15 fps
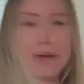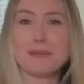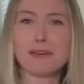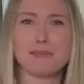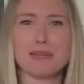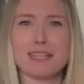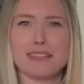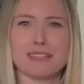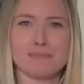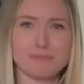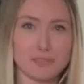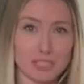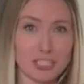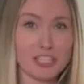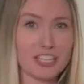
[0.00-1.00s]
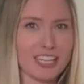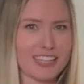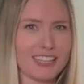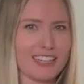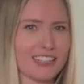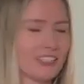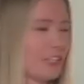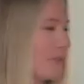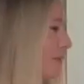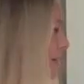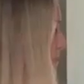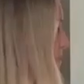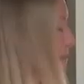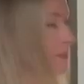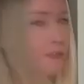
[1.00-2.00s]
going to be cooking here a little
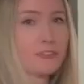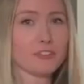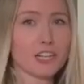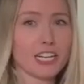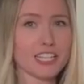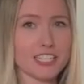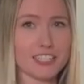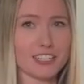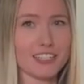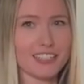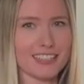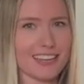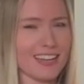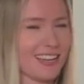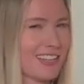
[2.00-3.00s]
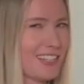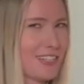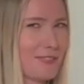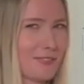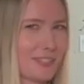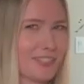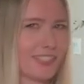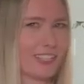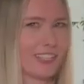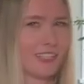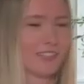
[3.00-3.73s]
bit, but before I start that, I just wanted to tell